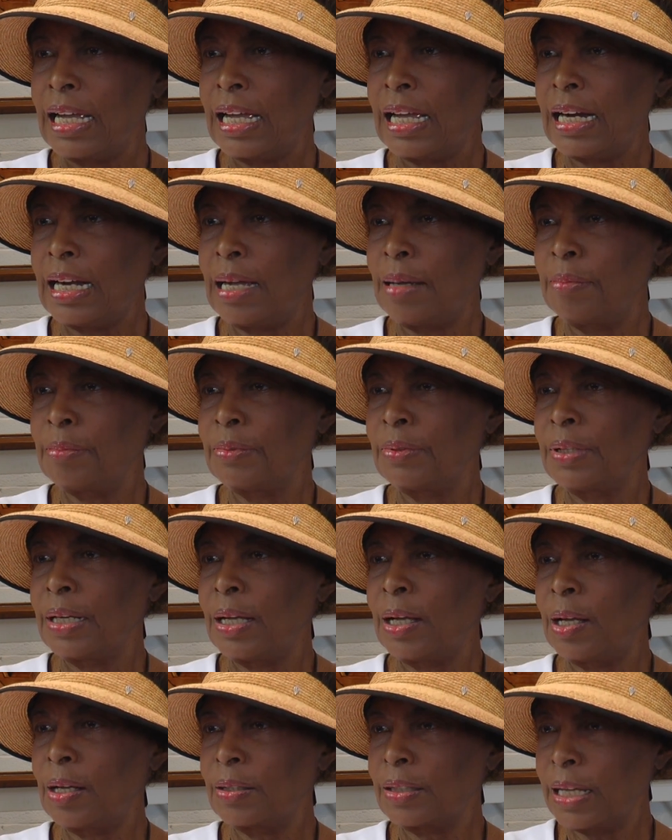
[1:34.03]
and I'm
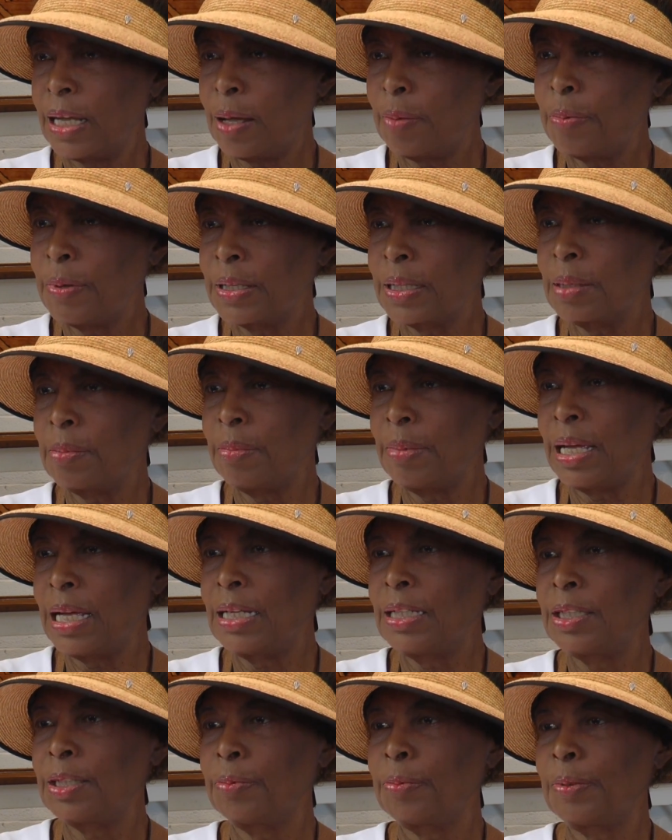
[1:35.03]
helping the
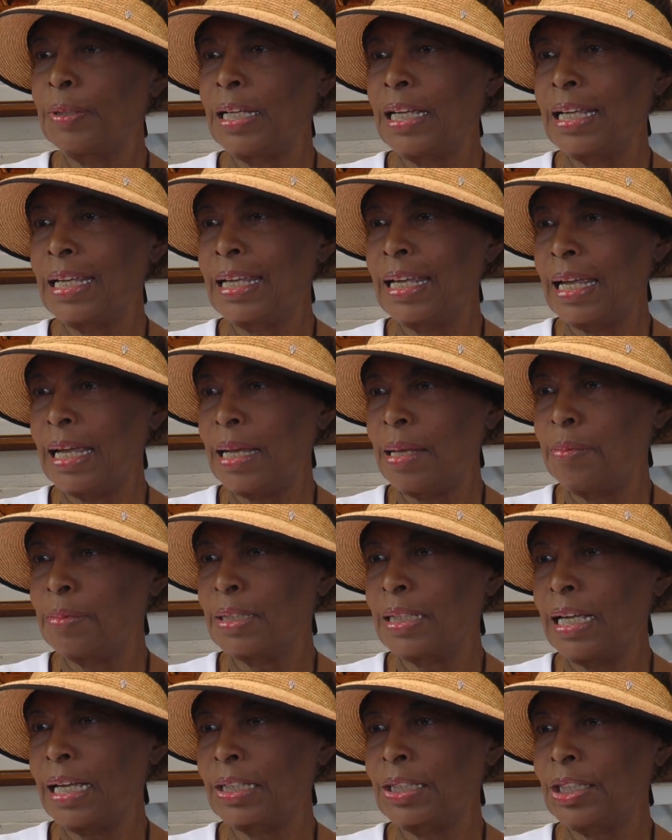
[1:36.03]
men to play
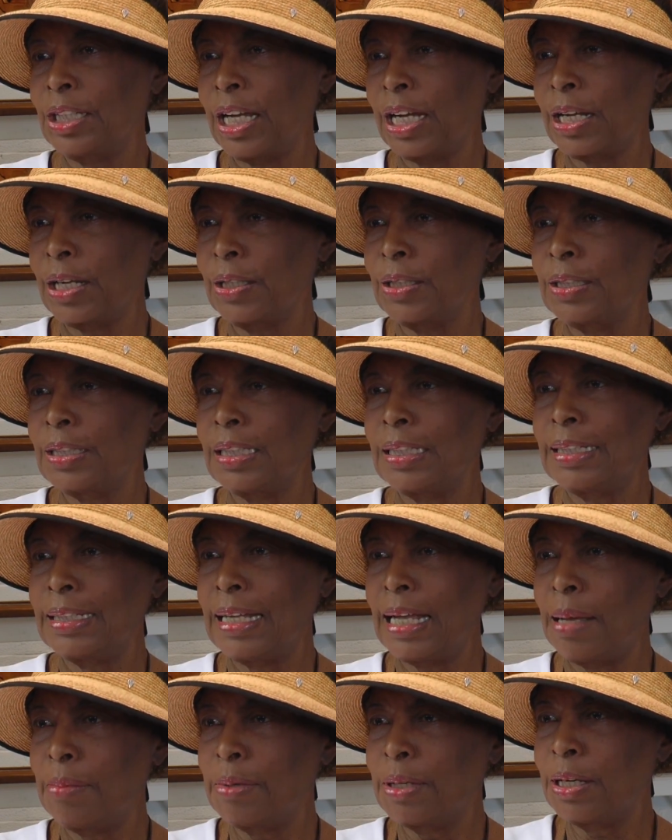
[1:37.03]
games like checkers and
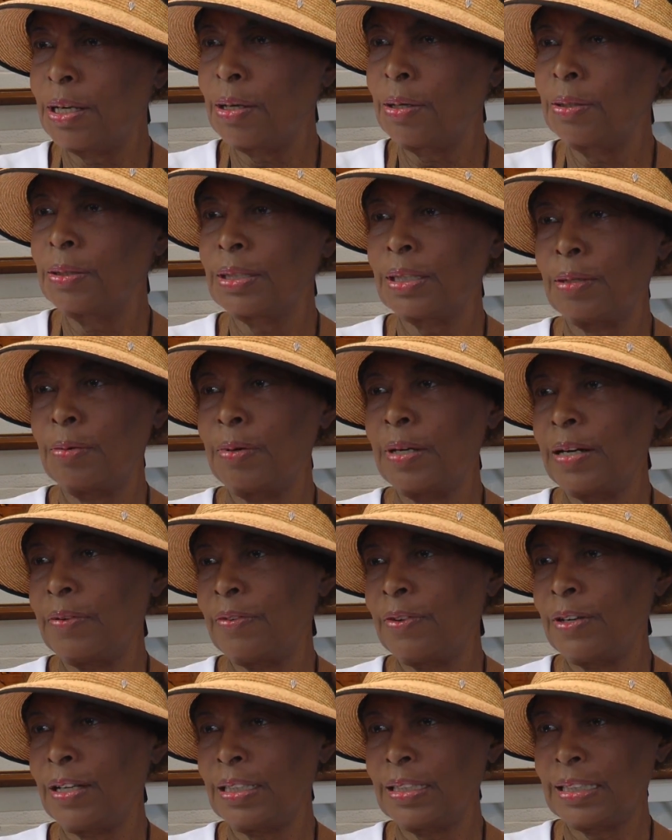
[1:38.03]
dominoes or
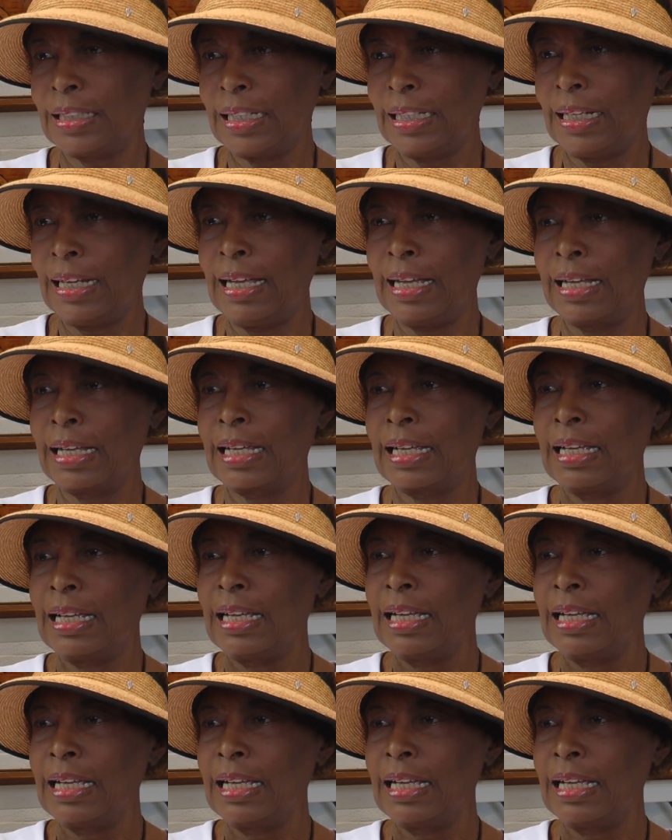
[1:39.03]
whatever else they like,